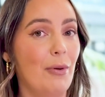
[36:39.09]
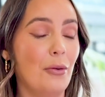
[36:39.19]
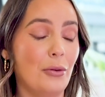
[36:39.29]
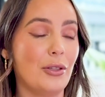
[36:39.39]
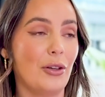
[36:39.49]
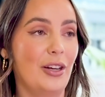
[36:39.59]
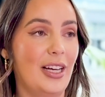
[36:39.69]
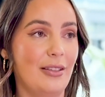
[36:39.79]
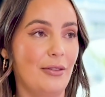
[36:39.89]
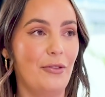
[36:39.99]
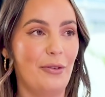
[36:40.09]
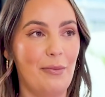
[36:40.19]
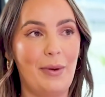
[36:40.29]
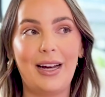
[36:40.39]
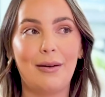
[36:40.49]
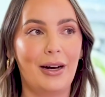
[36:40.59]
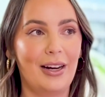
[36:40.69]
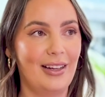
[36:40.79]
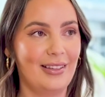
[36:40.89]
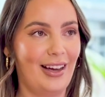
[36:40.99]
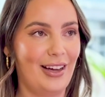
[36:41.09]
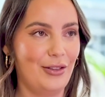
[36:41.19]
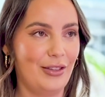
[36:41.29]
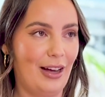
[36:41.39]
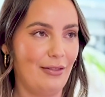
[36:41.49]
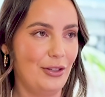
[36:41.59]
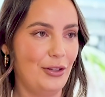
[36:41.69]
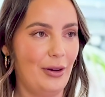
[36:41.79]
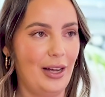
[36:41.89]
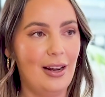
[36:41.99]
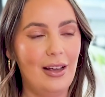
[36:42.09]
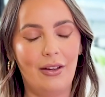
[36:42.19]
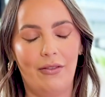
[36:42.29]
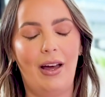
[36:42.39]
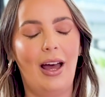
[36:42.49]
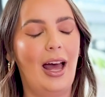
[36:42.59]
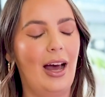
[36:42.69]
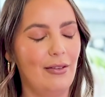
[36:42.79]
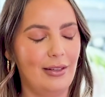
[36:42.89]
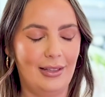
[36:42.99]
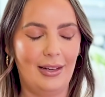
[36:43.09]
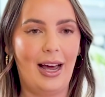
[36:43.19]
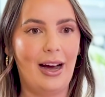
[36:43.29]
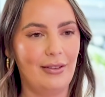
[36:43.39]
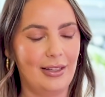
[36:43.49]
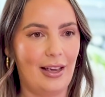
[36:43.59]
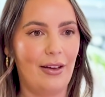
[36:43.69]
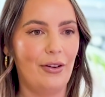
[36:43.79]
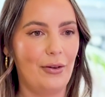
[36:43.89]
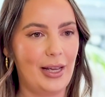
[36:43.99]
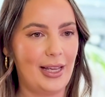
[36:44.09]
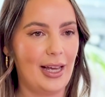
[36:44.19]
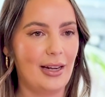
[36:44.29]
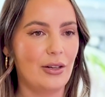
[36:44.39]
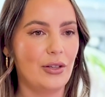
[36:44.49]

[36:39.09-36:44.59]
But also, as a former makeup artist, I used to have to do it for hours and hours every weekend.